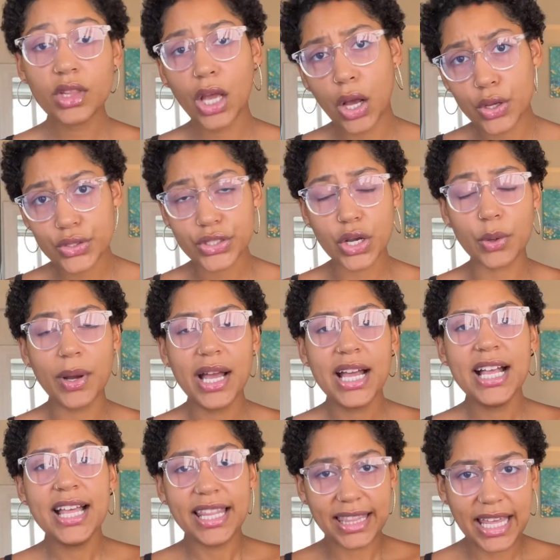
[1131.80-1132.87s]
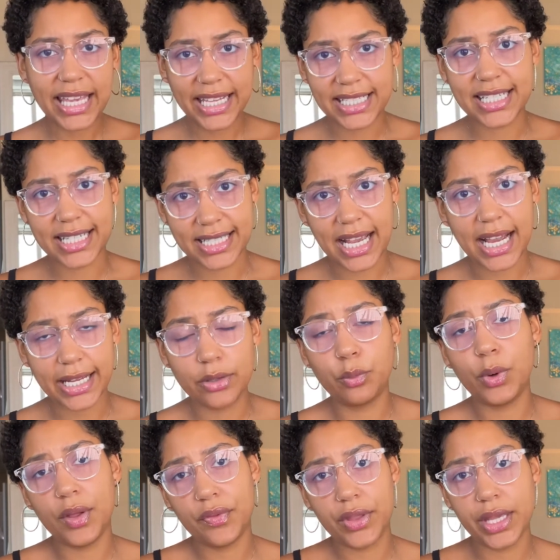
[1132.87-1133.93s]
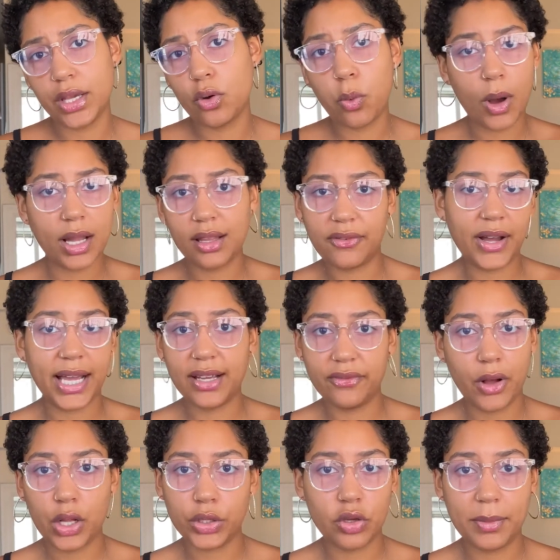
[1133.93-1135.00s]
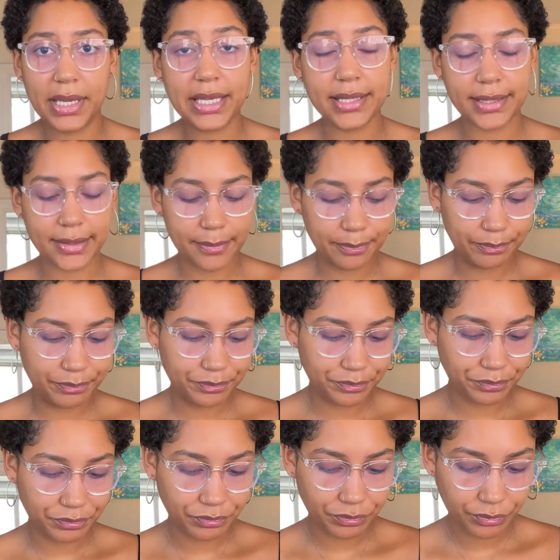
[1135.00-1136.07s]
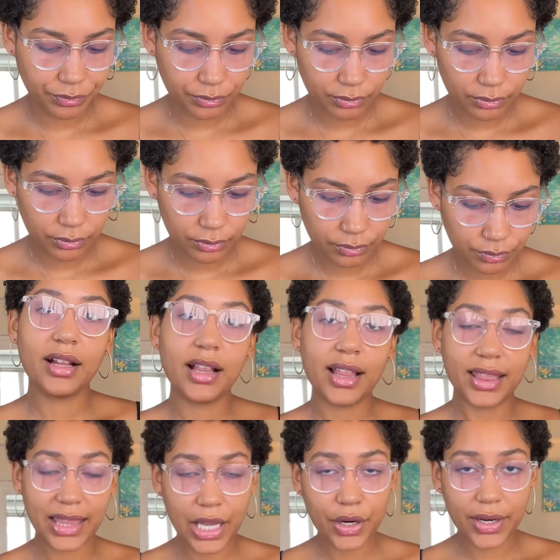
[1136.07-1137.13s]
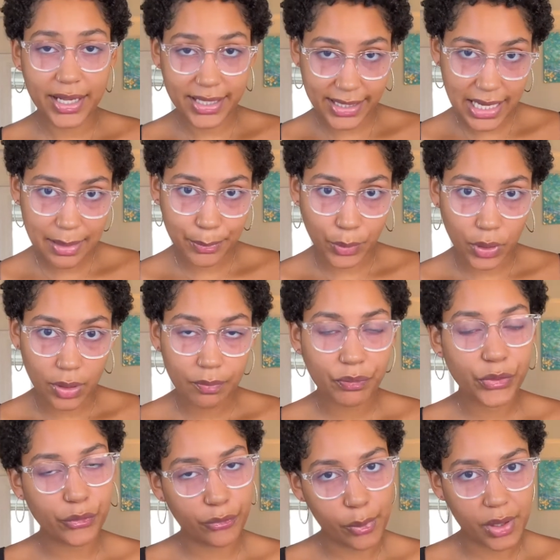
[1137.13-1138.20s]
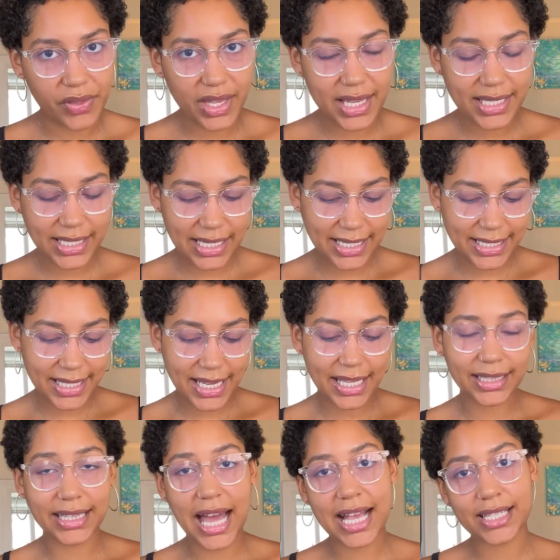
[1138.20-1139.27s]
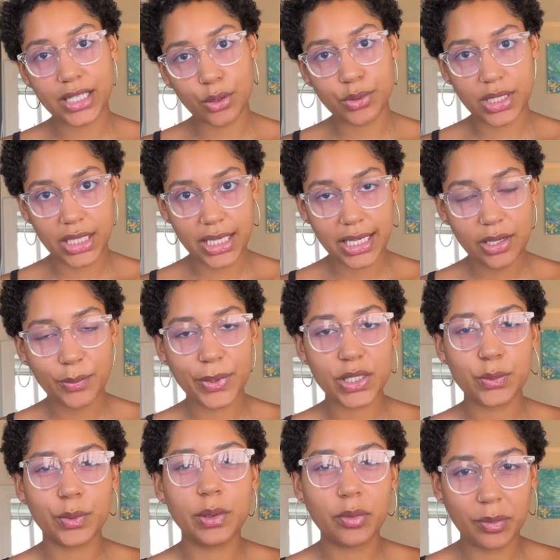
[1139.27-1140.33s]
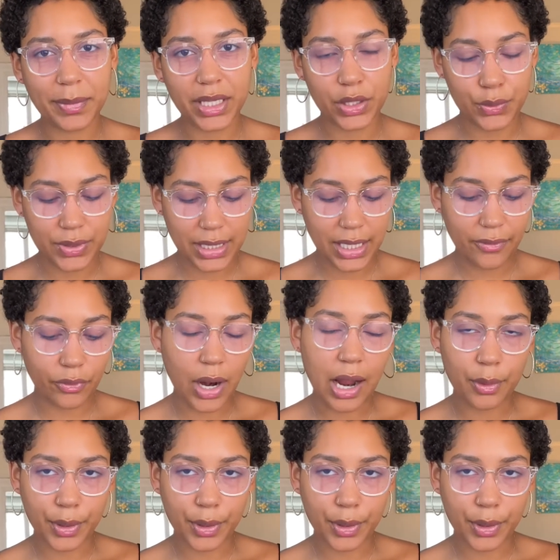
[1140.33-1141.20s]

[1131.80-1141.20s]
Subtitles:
Also, they get to decide what the qualifying volume is. Their example for this is the laso tea, which we will be using for our